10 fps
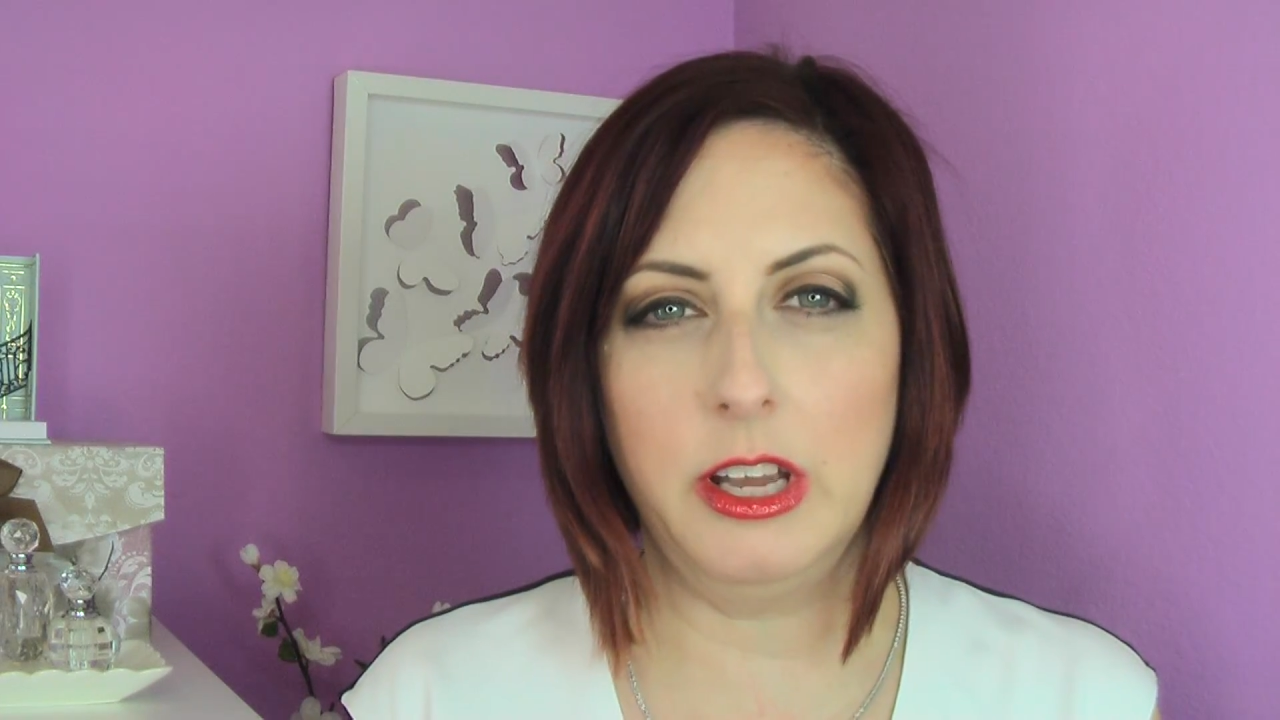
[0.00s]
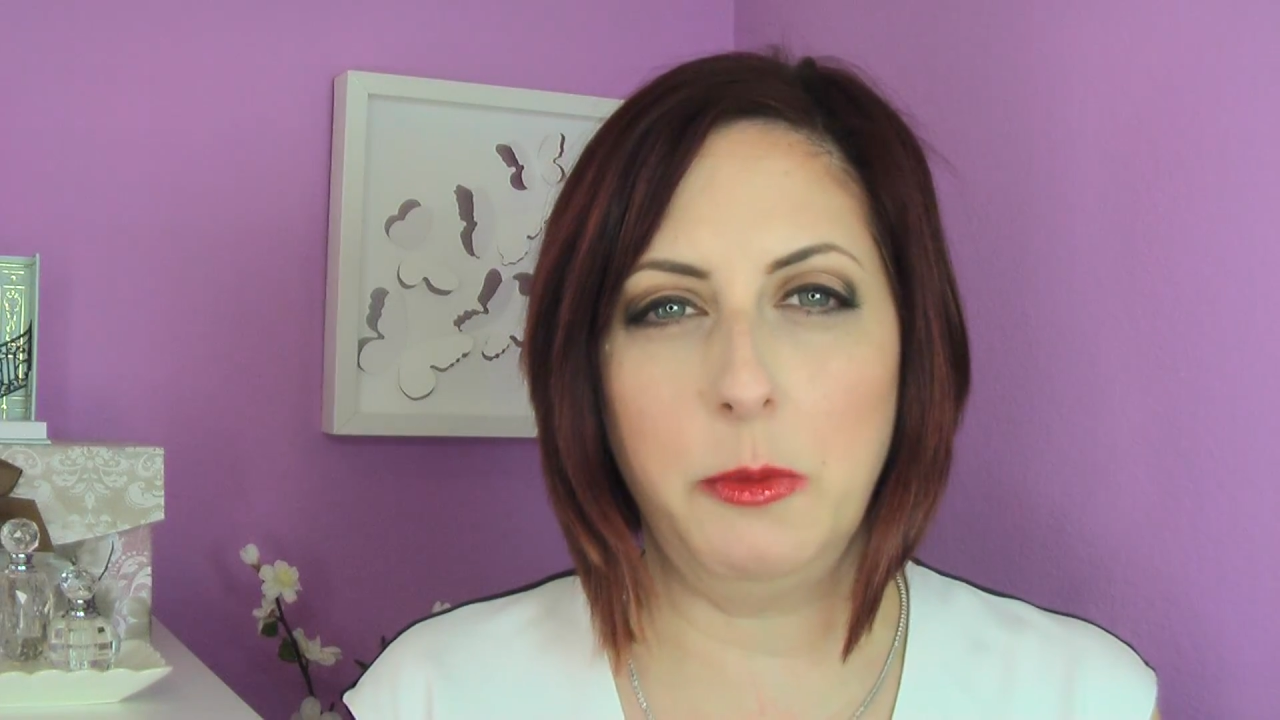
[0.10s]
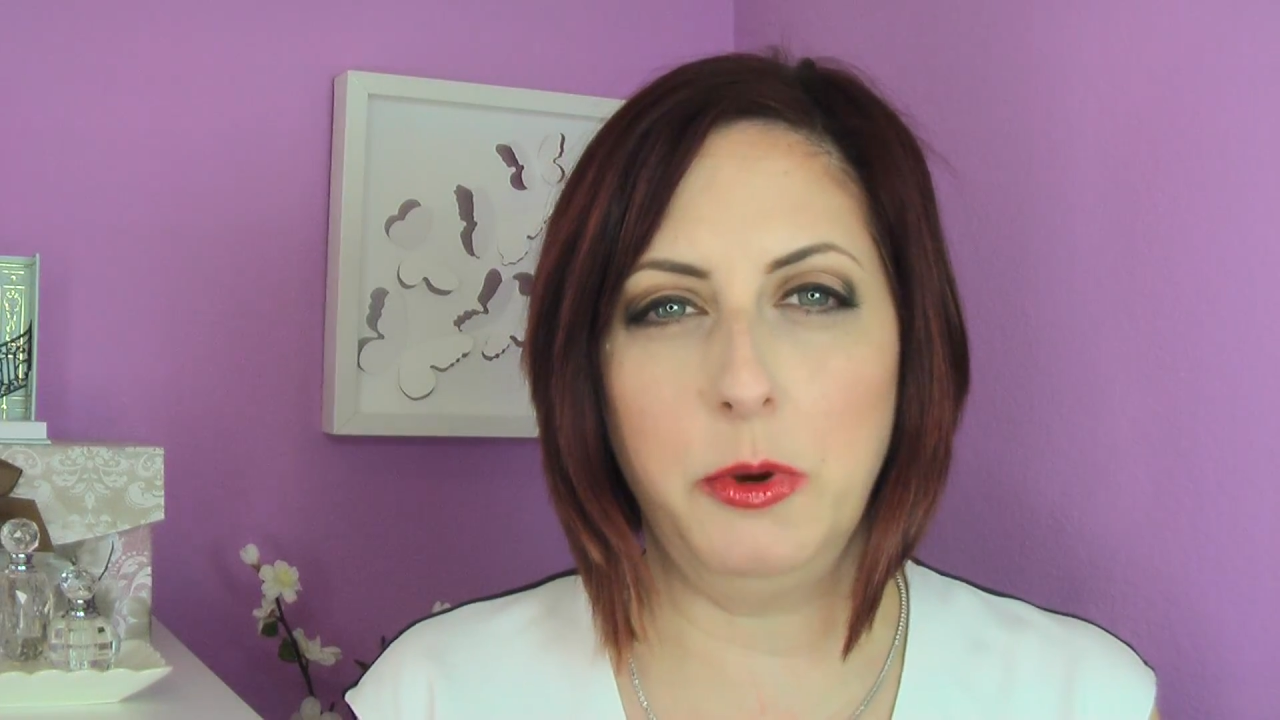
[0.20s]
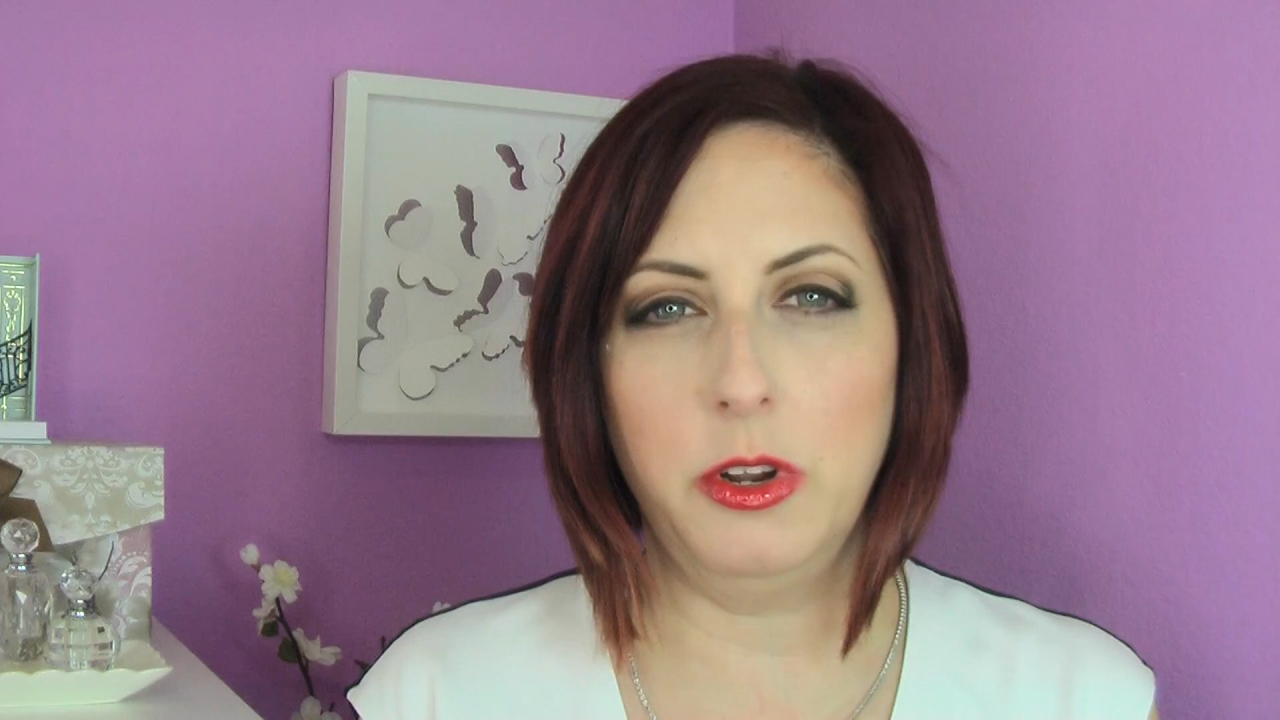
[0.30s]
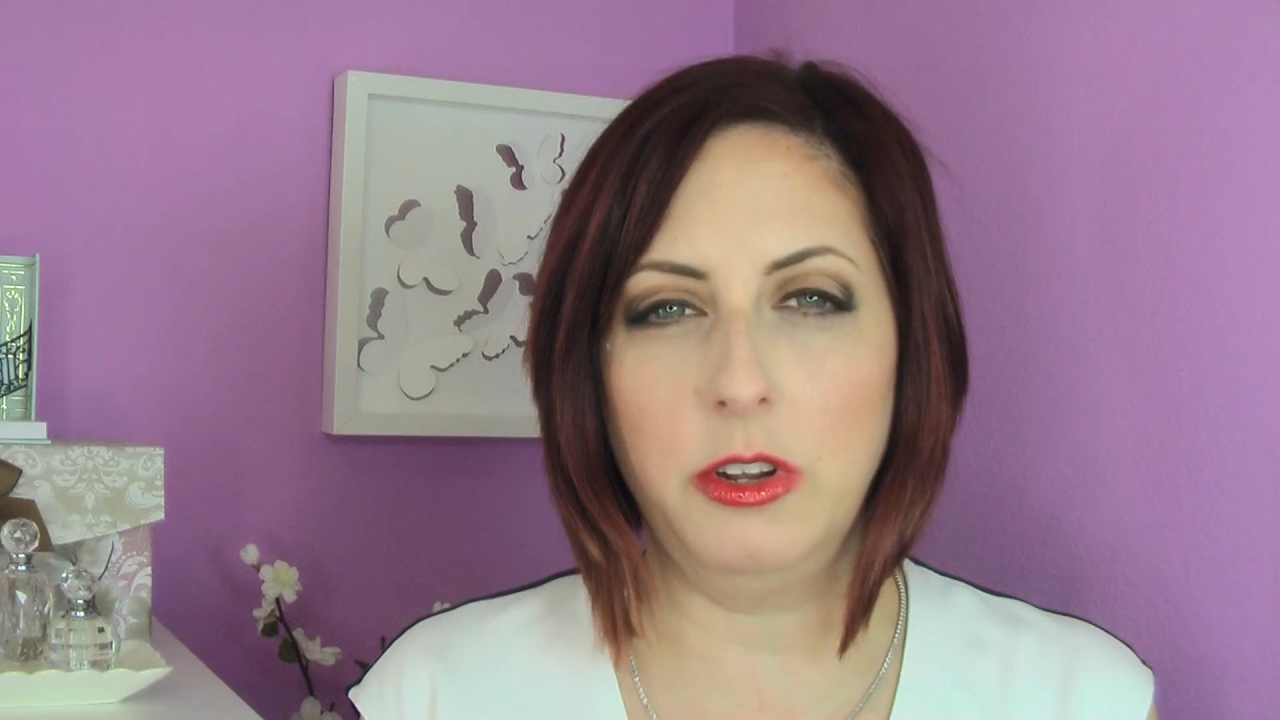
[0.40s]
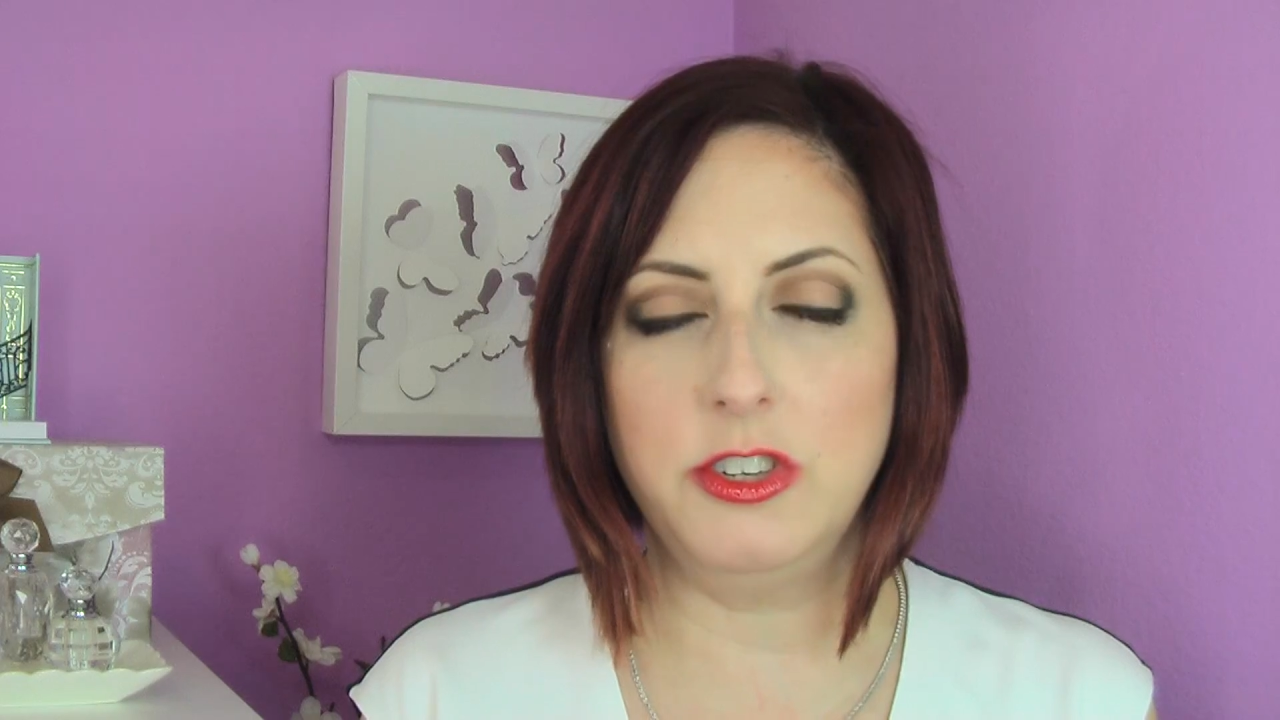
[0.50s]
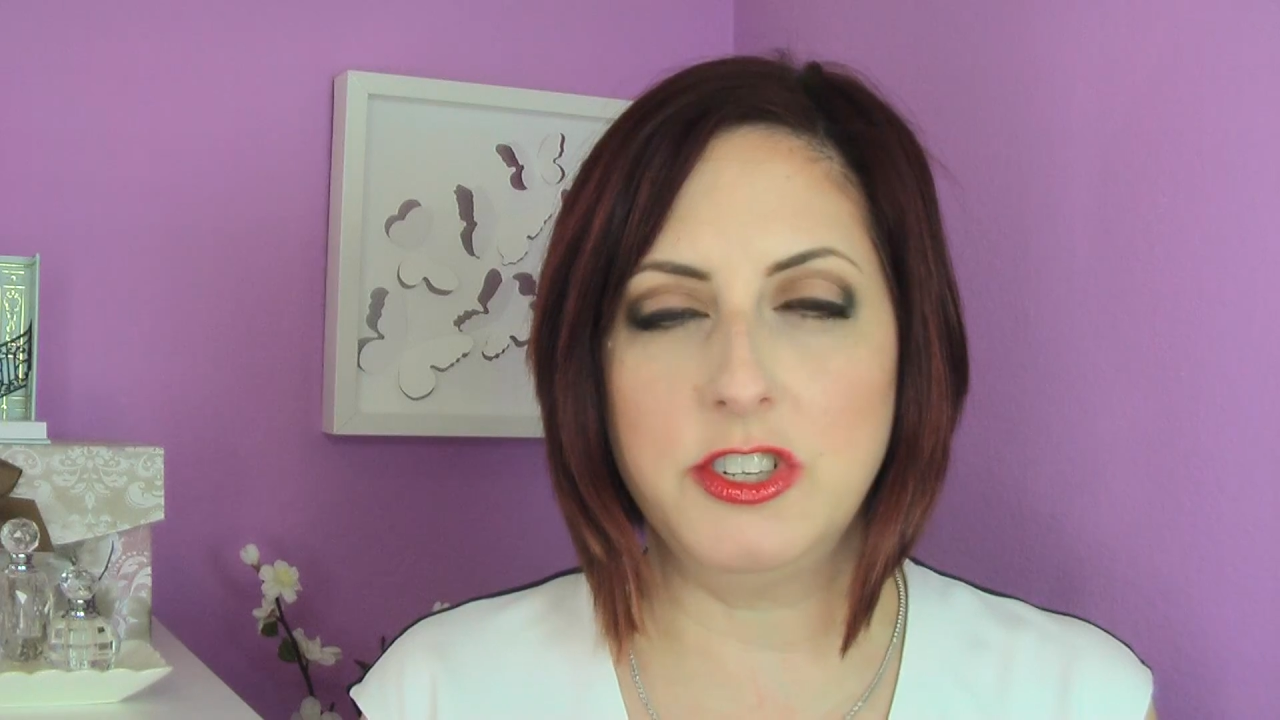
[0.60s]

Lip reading: I put on